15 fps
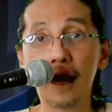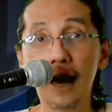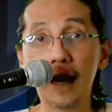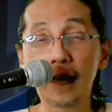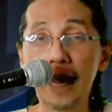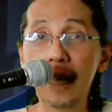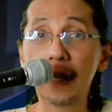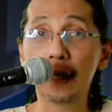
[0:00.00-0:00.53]

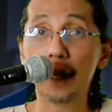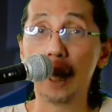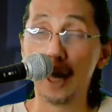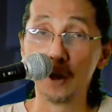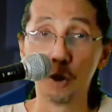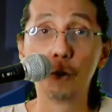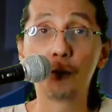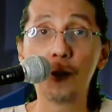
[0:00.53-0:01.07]
Again,
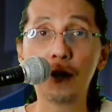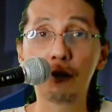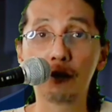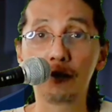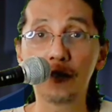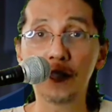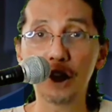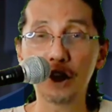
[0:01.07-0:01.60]
a no-brainer
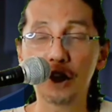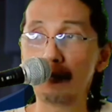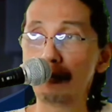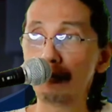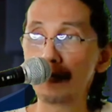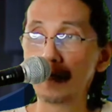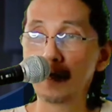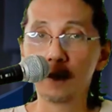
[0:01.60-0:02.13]
of a gear
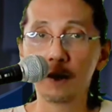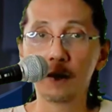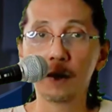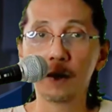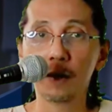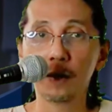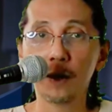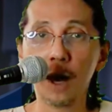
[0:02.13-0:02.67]
shift.
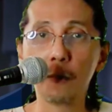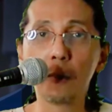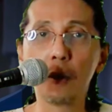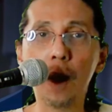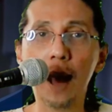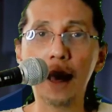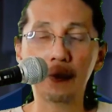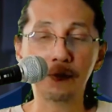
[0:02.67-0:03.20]
Number
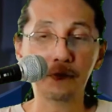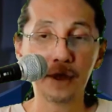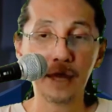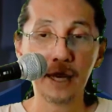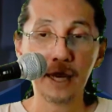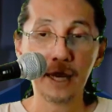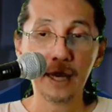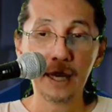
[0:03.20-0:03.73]
one.
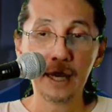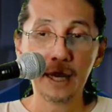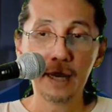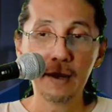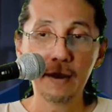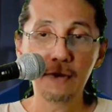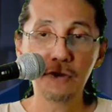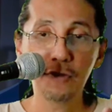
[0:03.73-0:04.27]

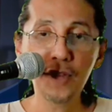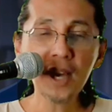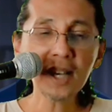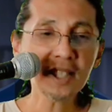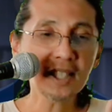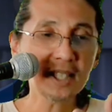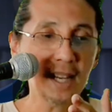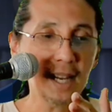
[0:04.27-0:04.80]

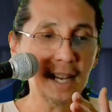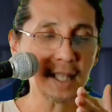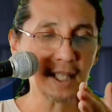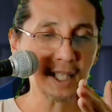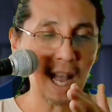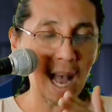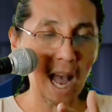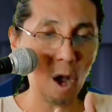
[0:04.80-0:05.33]
This
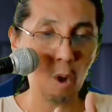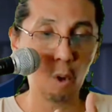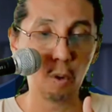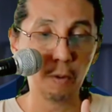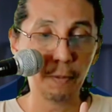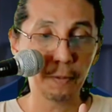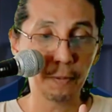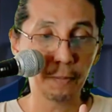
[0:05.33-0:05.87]
is how,
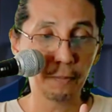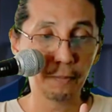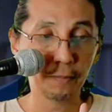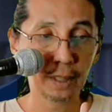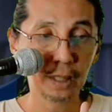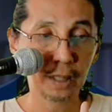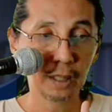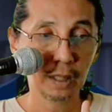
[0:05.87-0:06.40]

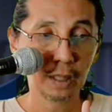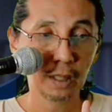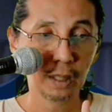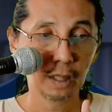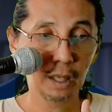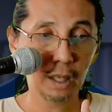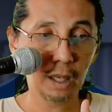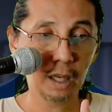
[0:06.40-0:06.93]

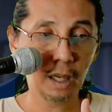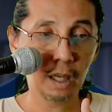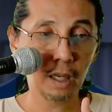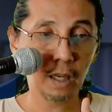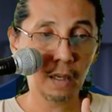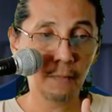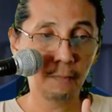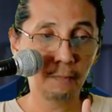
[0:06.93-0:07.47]

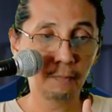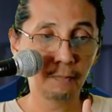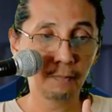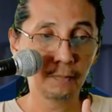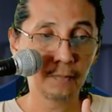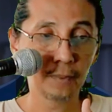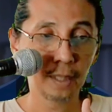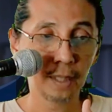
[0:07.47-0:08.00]
um,
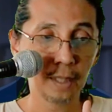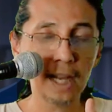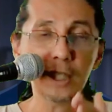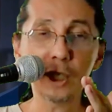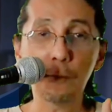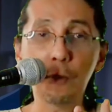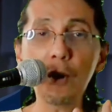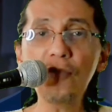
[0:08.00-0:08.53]

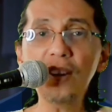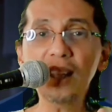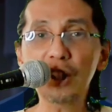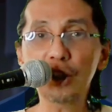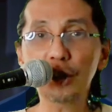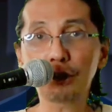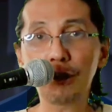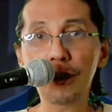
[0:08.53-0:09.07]
it's a perfect
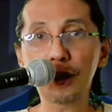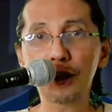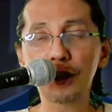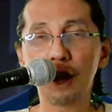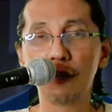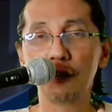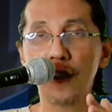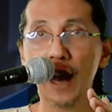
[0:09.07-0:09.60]
illustration
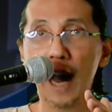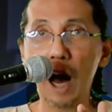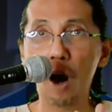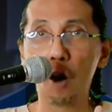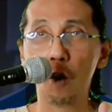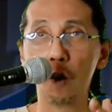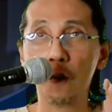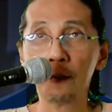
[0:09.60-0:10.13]
of
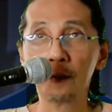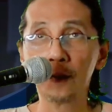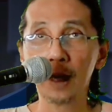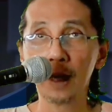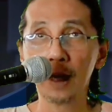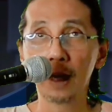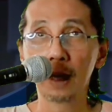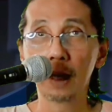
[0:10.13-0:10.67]
how,
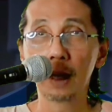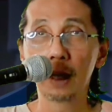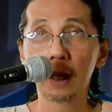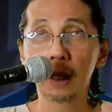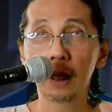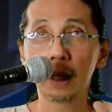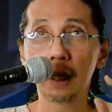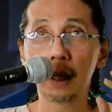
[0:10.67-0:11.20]

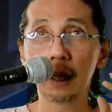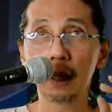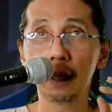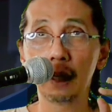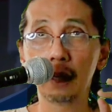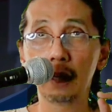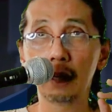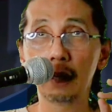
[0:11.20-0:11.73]

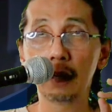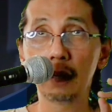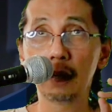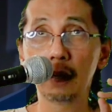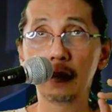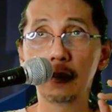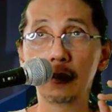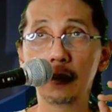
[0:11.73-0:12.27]
uh,
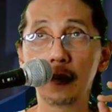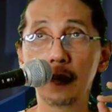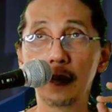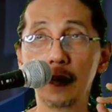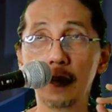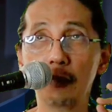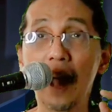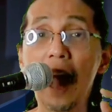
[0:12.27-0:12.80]

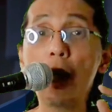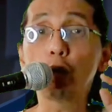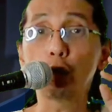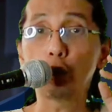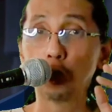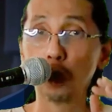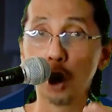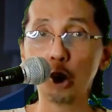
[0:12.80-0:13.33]
of how
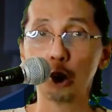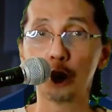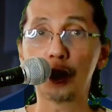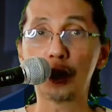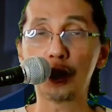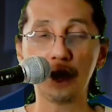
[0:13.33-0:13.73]
close